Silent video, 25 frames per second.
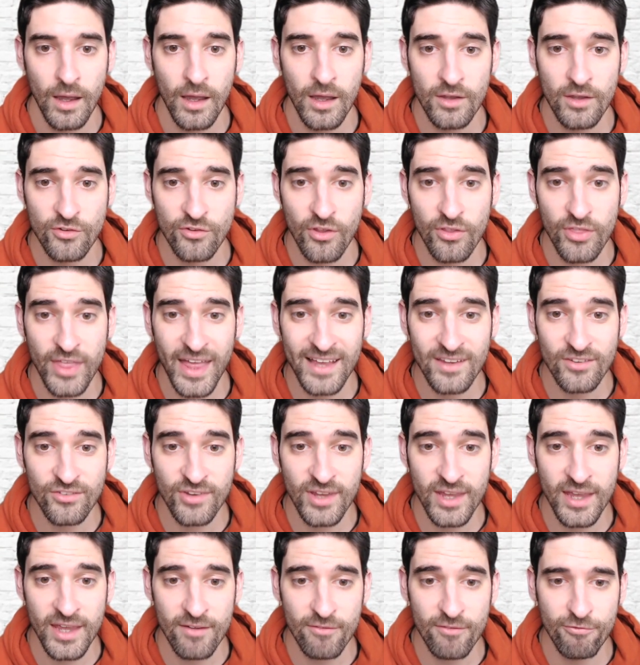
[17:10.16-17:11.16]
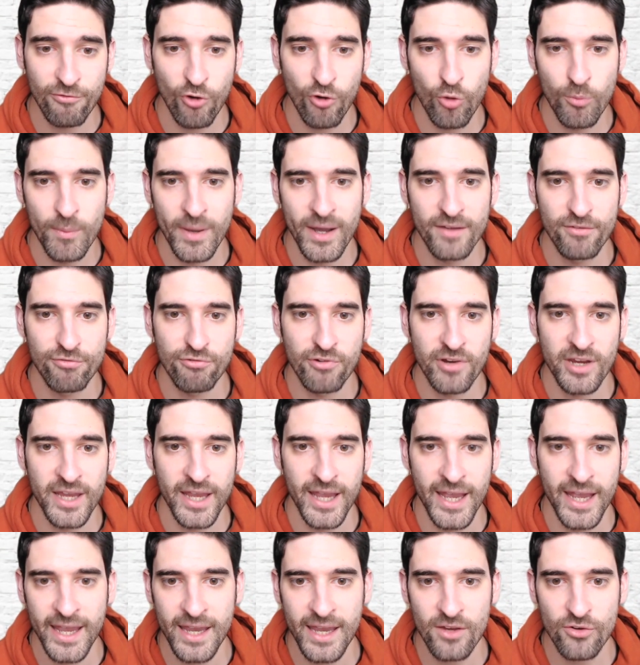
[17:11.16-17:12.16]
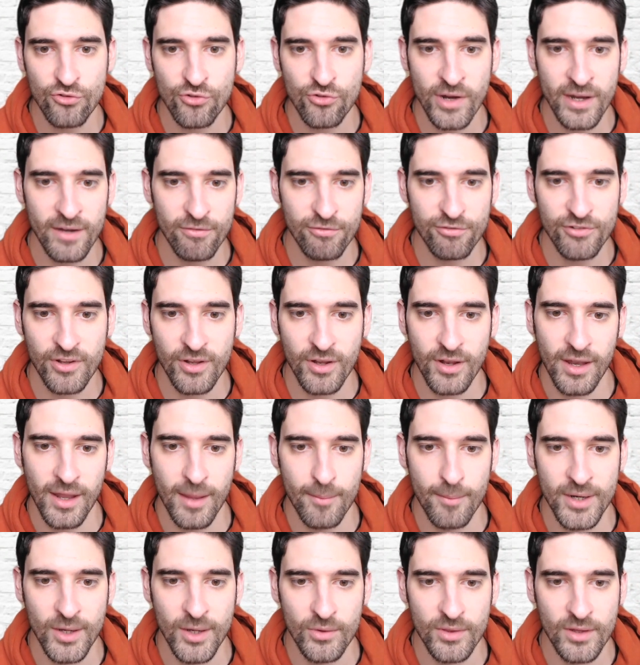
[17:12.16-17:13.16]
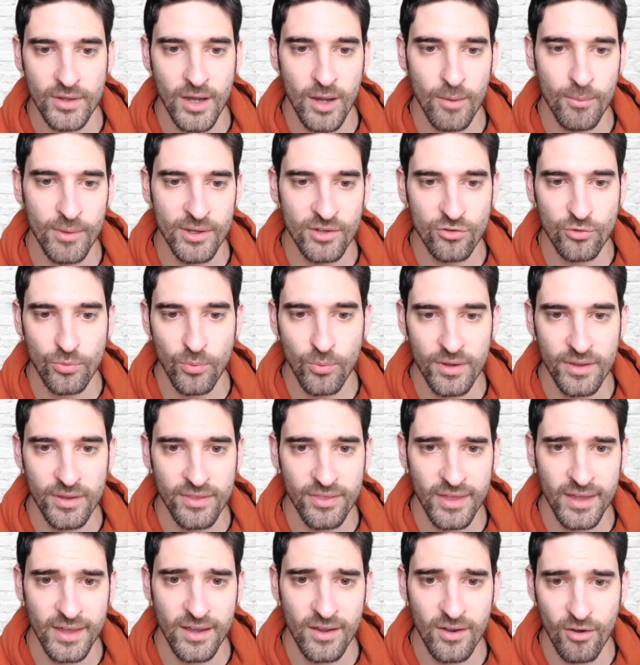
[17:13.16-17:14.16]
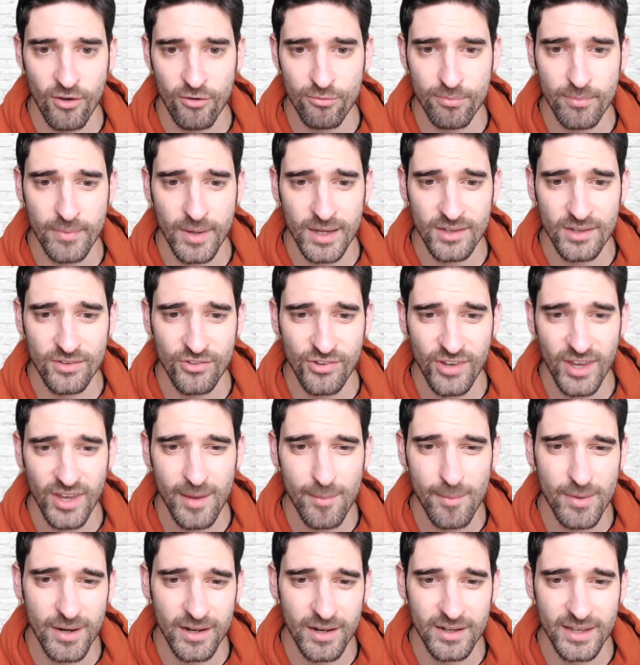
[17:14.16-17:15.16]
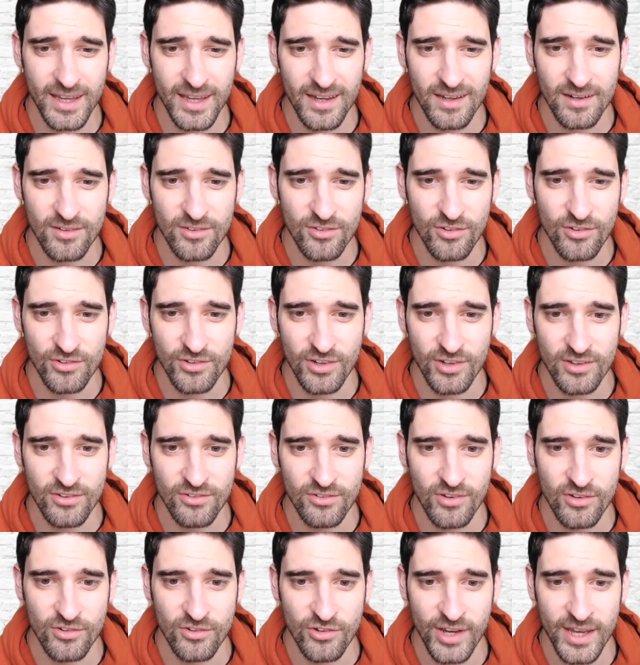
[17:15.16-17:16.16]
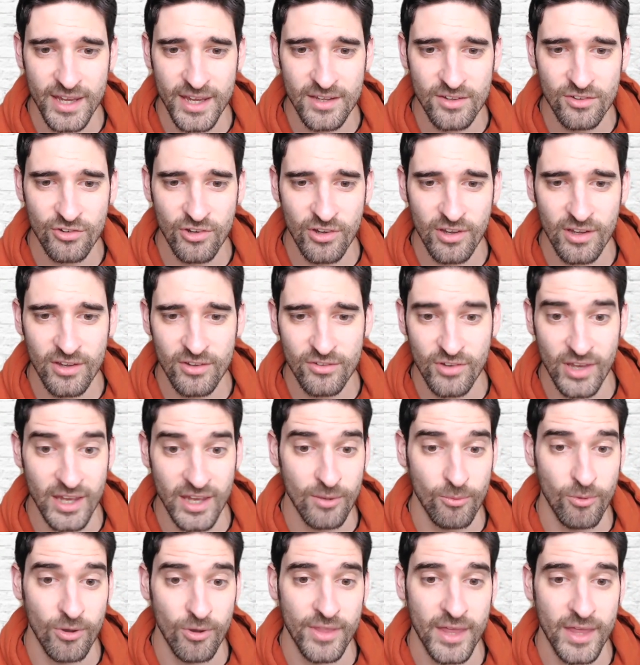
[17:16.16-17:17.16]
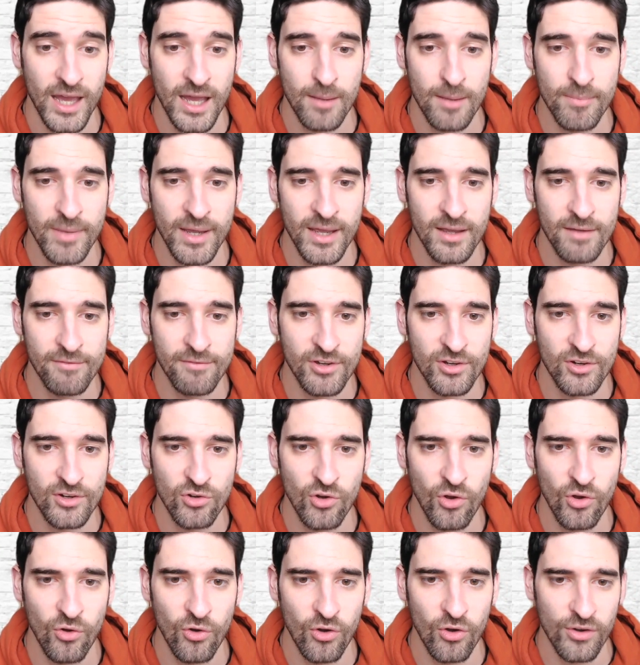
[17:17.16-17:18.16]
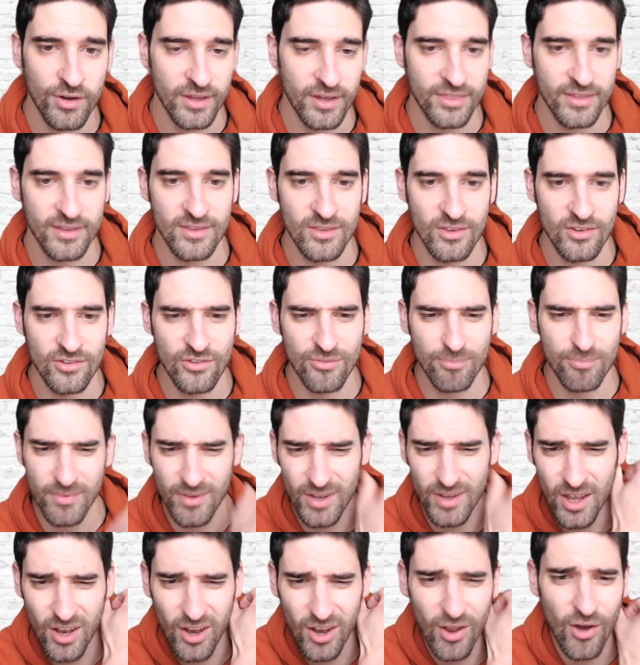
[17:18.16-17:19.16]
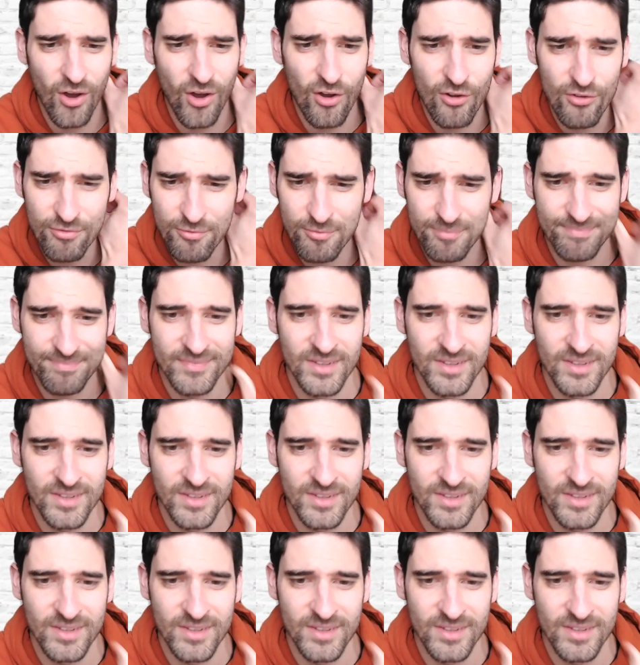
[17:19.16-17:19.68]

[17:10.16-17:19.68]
So that's it for my free hit draft. Let me know in the comments what you think of my team and any kind of suggested changes, anyone that I may have ignored. I think there's a lot of